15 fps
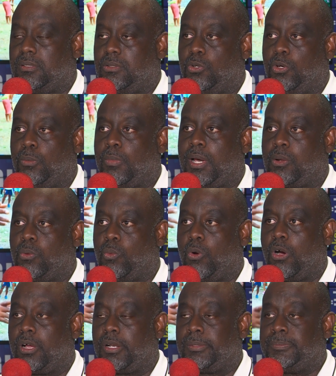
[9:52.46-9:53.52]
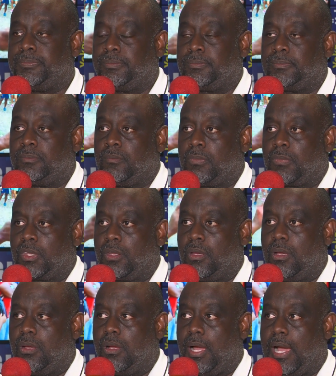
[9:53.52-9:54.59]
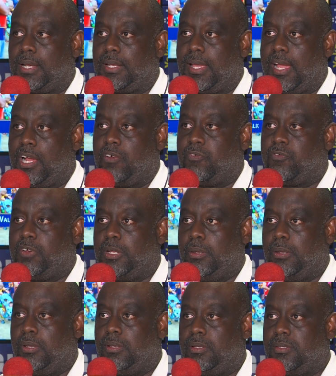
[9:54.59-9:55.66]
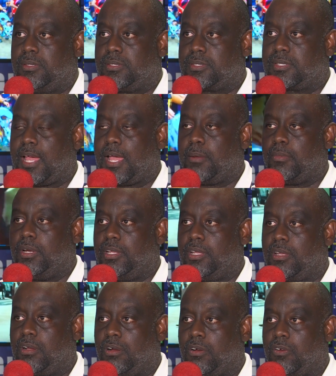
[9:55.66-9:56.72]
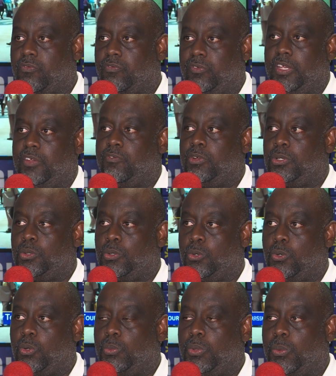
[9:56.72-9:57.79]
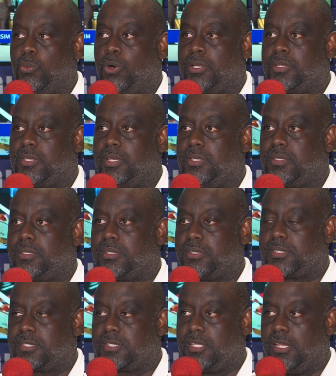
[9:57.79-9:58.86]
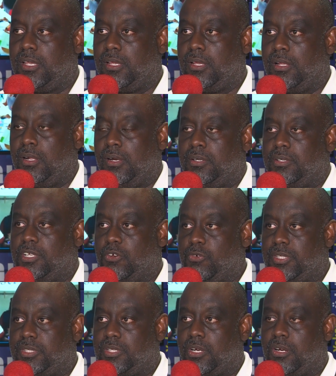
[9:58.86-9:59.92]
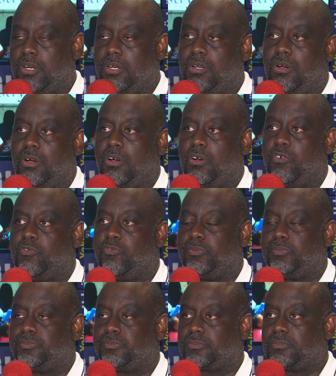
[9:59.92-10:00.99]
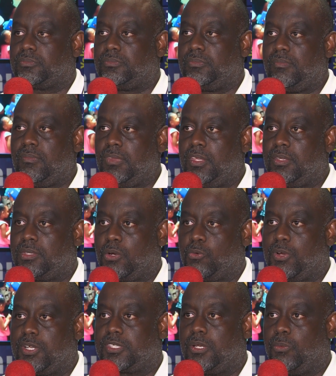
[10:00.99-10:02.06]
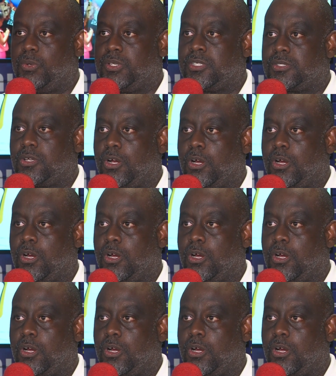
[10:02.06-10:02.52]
no matter what, at every step of the curve, even though we wanted to see the return of tourism, which is